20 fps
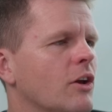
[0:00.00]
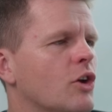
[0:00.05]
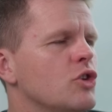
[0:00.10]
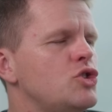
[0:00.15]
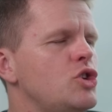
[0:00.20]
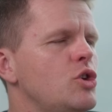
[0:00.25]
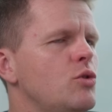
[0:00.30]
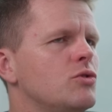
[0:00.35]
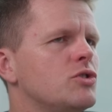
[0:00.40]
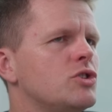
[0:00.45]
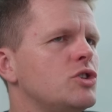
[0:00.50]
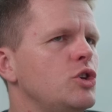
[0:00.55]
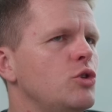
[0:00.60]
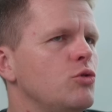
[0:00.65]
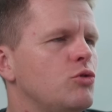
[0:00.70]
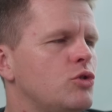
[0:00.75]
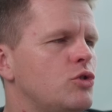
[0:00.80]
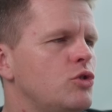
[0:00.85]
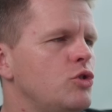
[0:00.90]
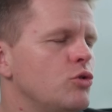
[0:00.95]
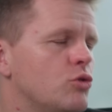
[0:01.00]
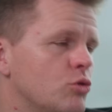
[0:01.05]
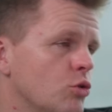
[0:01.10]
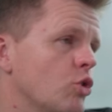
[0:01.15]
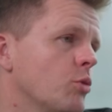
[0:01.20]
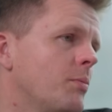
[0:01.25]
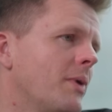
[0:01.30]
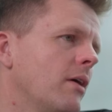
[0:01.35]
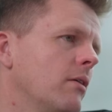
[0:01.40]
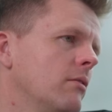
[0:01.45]
Because you you you
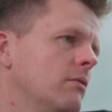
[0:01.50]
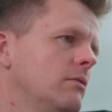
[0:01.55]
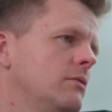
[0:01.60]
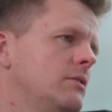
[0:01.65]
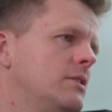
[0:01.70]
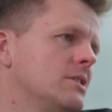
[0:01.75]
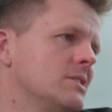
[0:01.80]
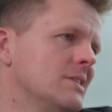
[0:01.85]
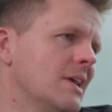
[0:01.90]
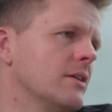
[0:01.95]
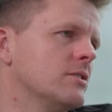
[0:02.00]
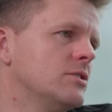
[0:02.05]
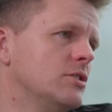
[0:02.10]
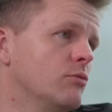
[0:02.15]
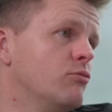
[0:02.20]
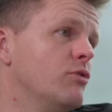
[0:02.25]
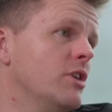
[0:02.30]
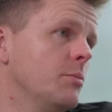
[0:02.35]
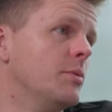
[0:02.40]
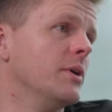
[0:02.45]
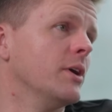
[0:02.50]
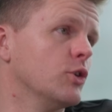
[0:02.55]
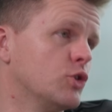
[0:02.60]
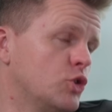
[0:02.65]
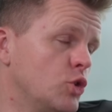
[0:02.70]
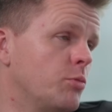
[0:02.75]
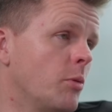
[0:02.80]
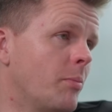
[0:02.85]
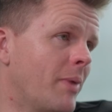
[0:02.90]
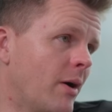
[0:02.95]
talk about dyslexia really being a
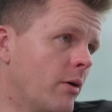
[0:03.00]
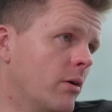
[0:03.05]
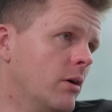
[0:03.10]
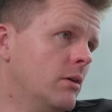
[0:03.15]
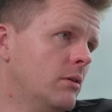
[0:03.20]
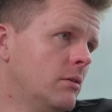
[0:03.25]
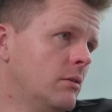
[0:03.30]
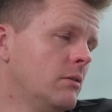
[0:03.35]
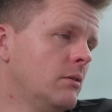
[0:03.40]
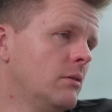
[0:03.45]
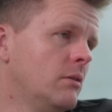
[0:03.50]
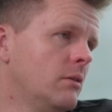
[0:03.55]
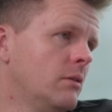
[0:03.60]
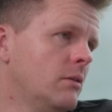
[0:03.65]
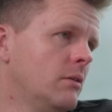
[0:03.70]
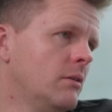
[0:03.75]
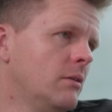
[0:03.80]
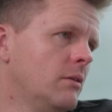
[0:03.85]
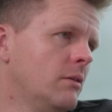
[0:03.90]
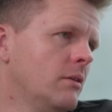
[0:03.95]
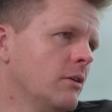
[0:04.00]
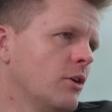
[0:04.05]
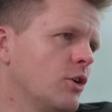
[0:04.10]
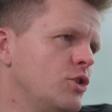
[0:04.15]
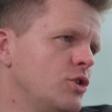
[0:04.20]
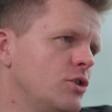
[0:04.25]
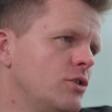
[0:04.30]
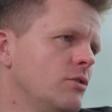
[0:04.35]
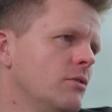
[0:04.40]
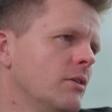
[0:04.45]
superpower. Mm-hmm. Could
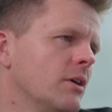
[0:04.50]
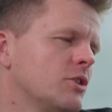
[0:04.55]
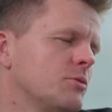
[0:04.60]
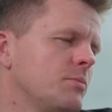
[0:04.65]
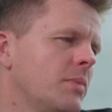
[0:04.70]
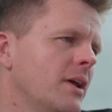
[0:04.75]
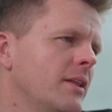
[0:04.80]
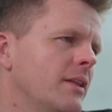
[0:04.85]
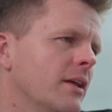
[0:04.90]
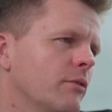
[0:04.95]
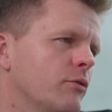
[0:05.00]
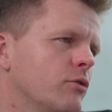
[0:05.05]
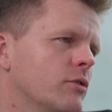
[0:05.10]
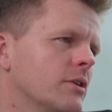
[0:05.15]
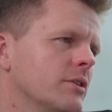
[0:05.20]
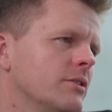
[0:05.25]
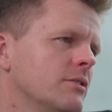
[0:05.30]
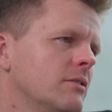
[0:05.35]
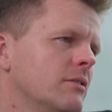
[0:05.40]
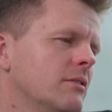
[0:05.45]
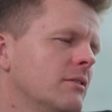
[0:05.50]
you explain that for us?